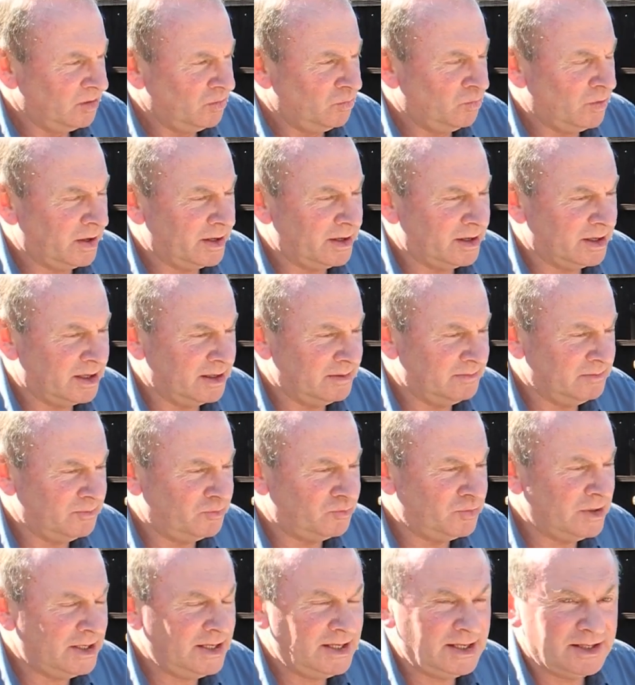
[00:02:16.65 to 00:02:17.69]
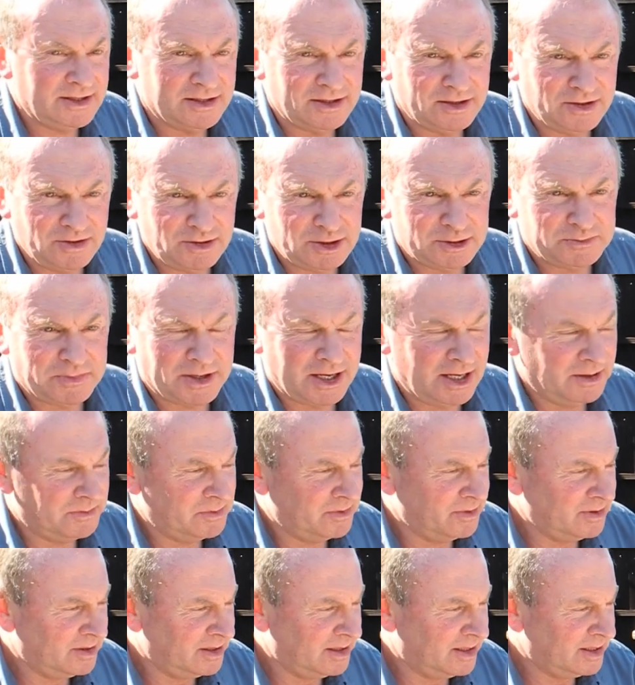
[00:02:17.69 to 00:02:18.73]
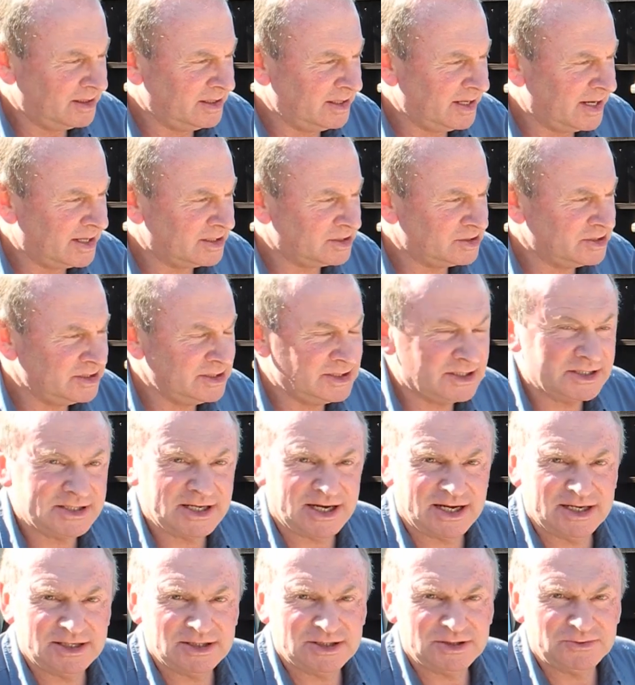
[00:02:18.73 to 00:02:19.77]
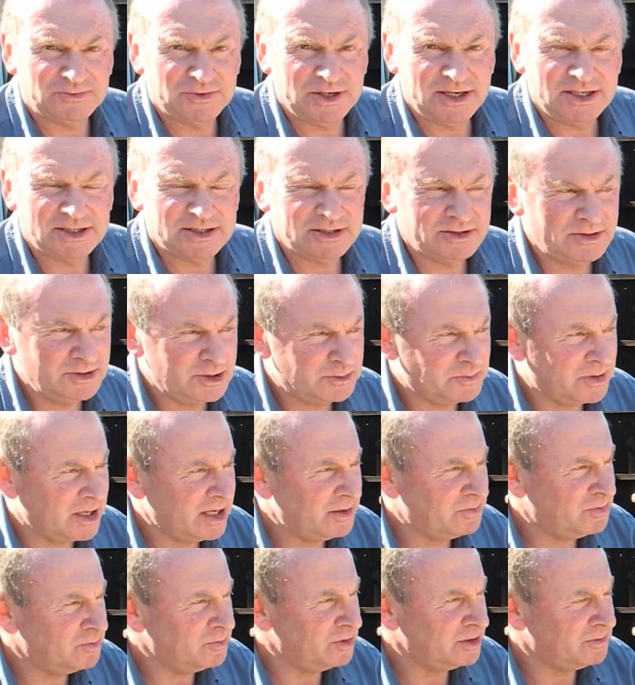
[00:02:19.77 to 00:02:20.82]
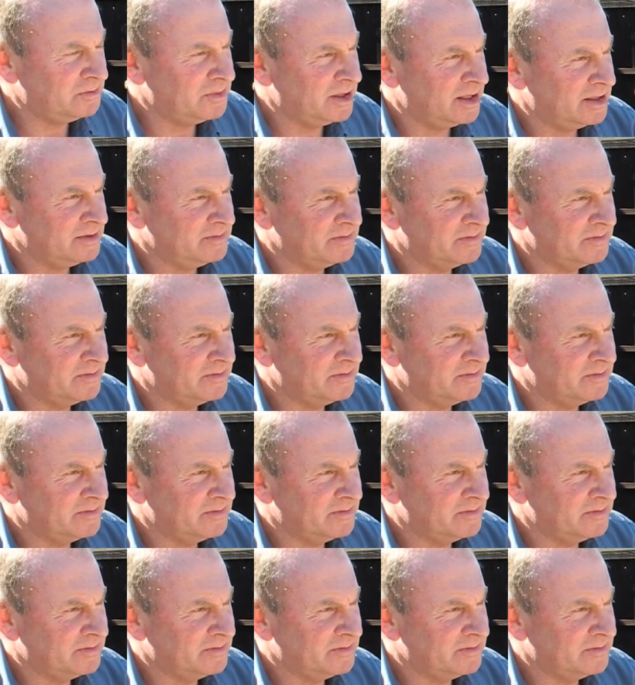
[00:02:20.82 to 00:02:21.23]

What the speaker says: when I'm reading the newspaper, and he actually stands and reads the newspaper with me.